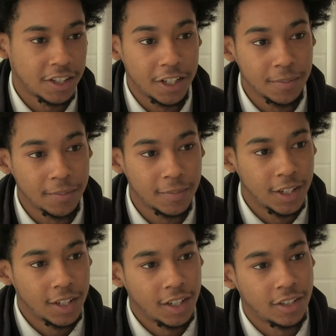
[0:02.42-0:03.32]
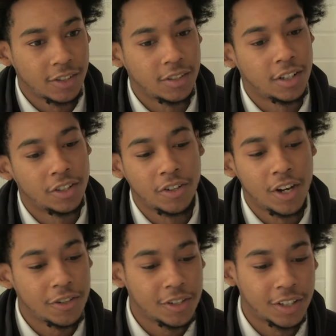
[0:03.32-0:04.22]
team in
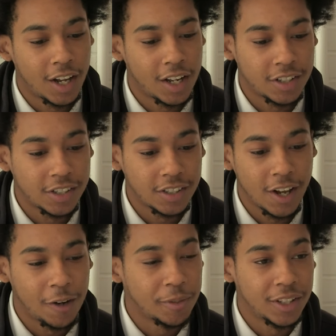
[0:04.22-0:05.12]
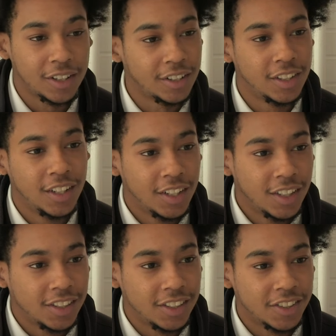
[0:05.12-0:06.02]
Toronto, and it kind of just helped me
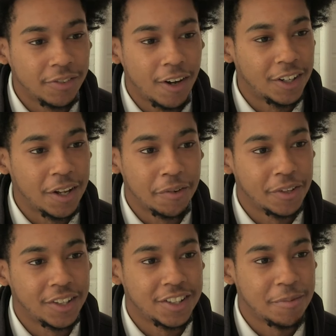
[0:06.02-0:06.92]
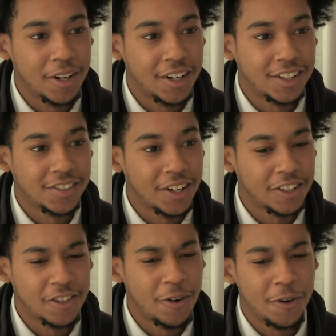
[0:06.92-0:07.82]
just fall in love with it, to be honest. Like
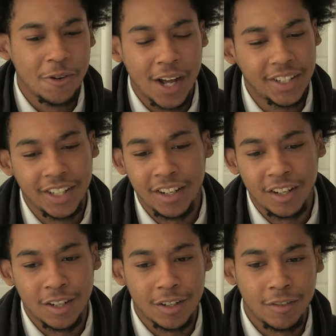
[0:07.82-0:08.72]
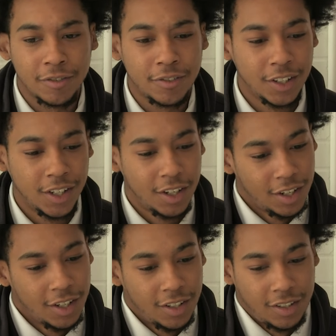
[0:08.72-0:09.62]
the whole idea of
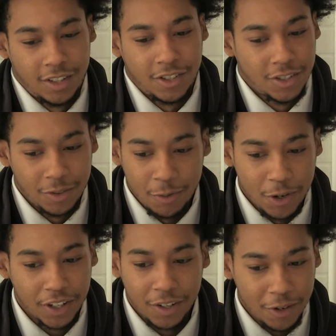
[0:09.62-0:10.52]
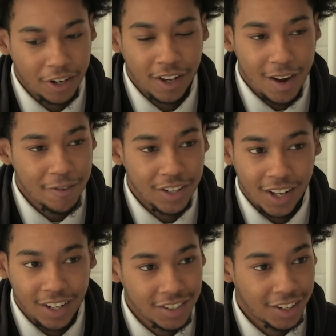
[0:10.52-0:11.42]
just working every
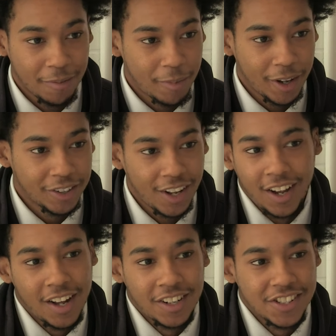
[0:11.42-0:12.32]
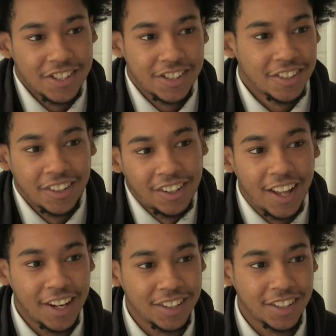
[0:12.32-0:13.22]
day to get better, I kind of just
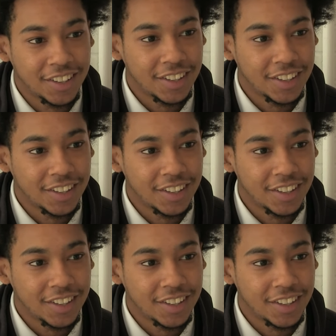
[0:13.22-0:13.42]
liked it.